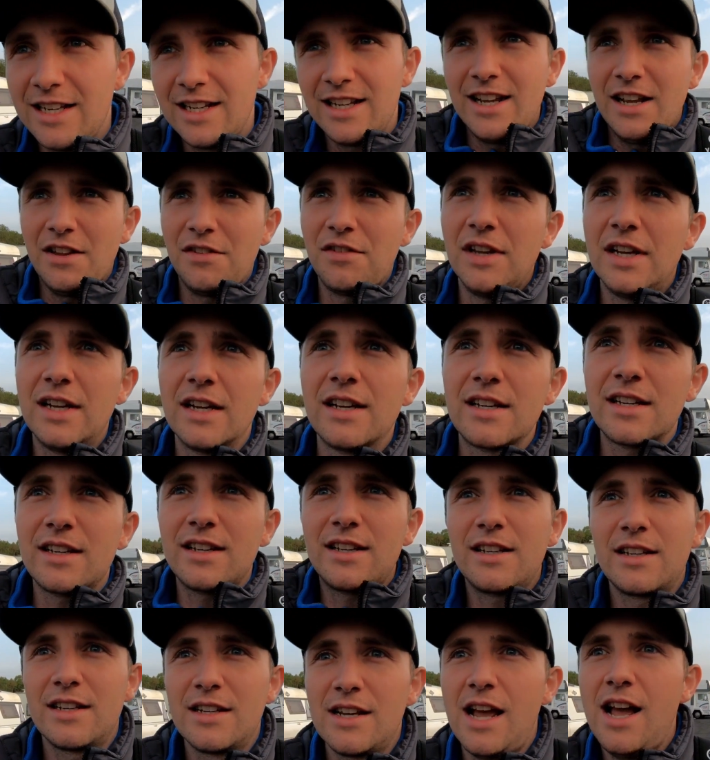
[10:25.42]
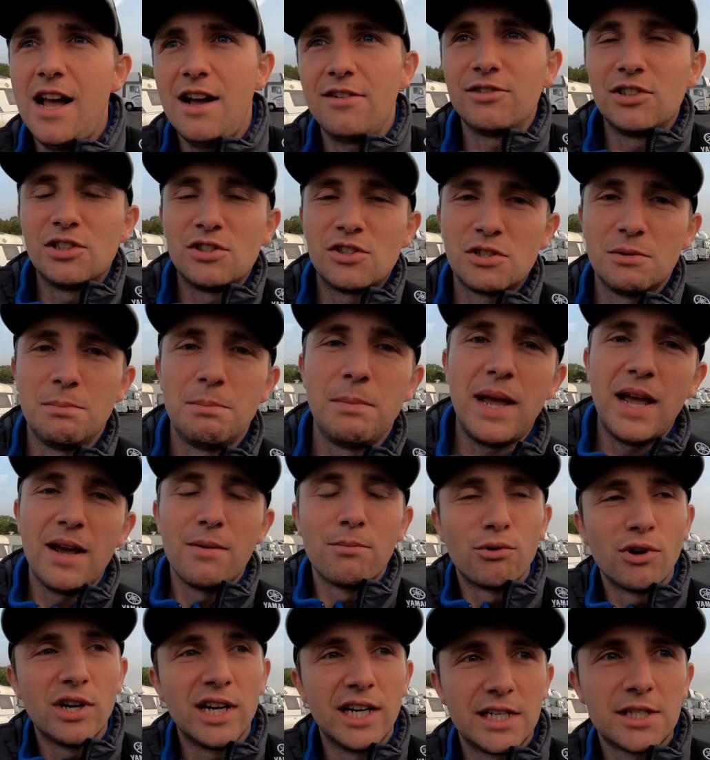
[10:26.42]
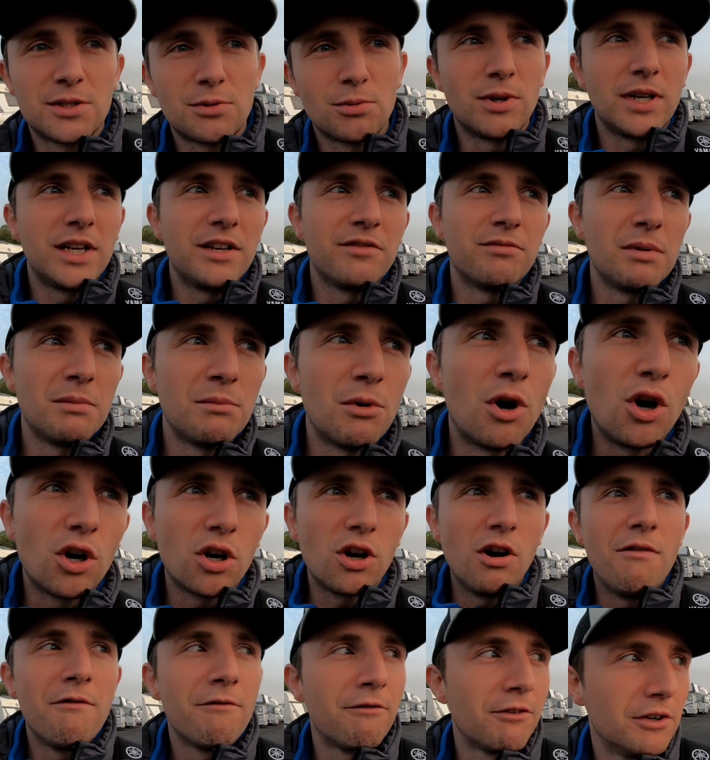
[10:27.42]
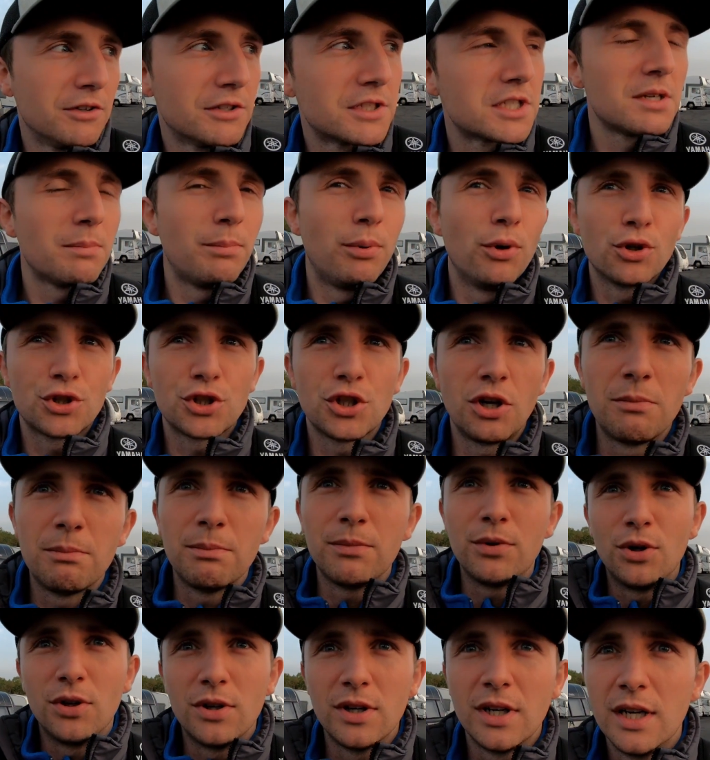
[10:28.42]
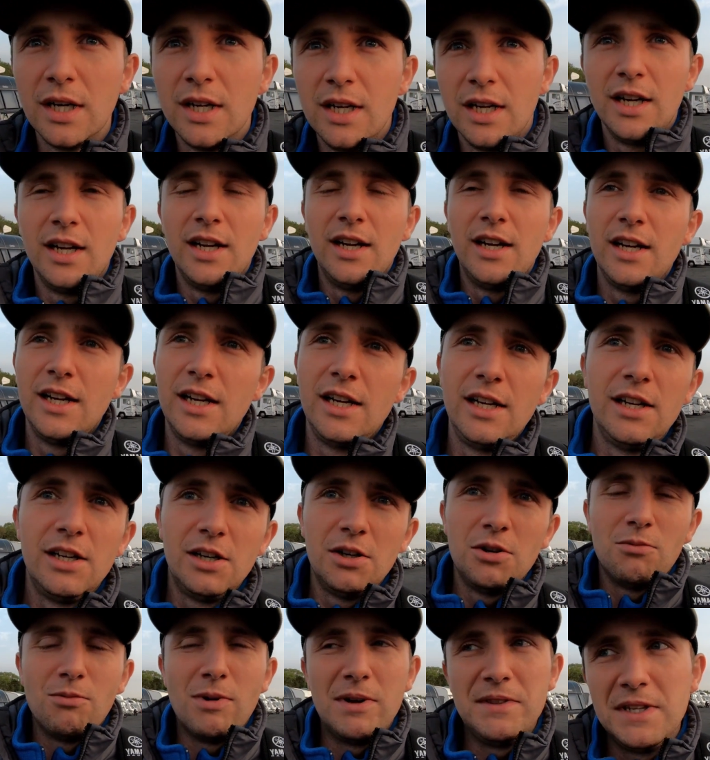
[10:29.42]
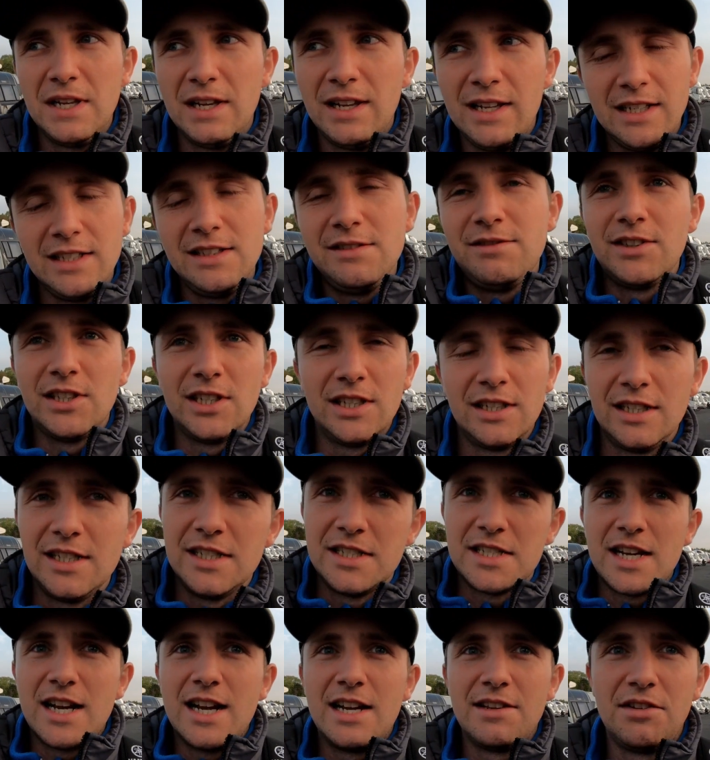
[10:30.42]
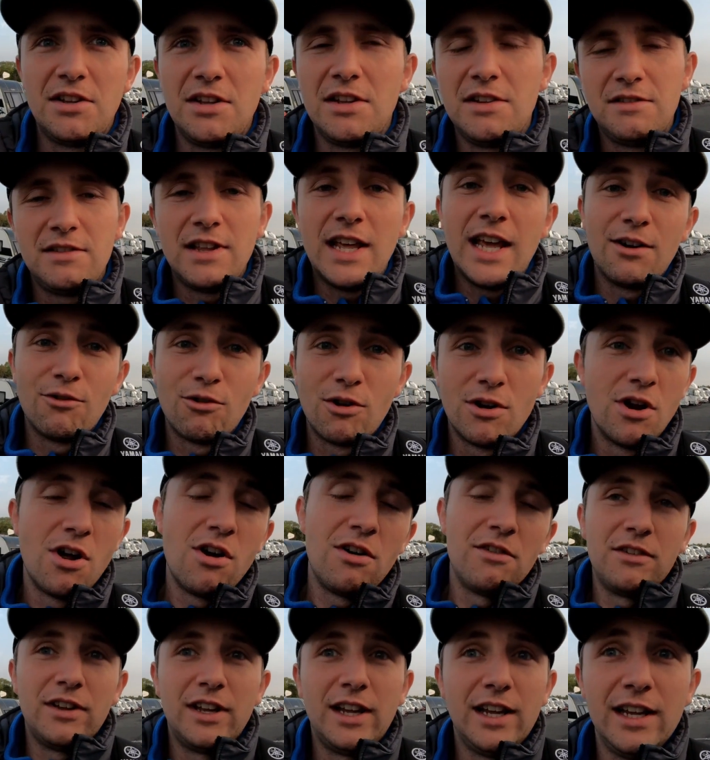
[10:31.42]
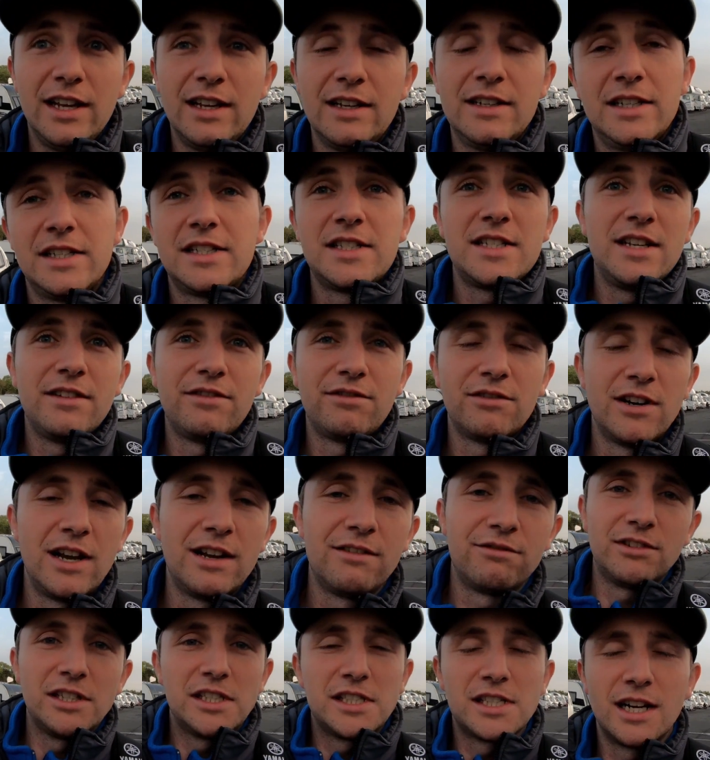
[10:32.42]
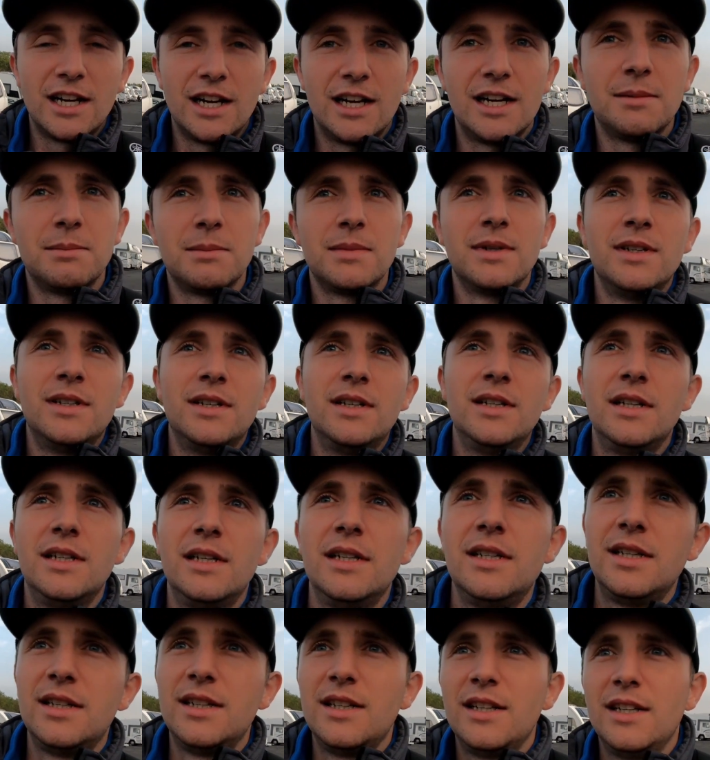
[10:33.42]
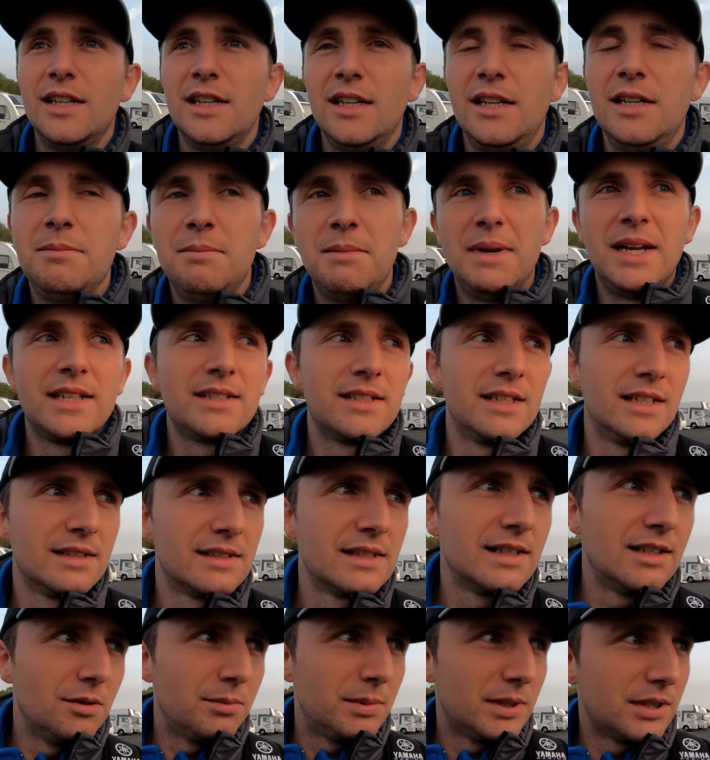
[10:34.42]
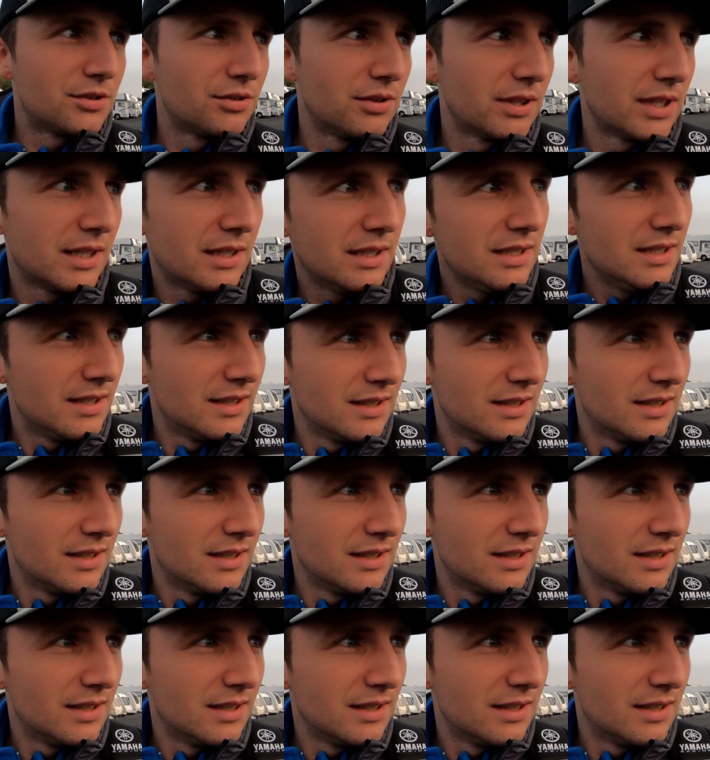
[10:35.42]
I think having some better brakes would have given me more confidence to push on, but when the lever is either there or not there and it's different every time, makes things a little bit tricky.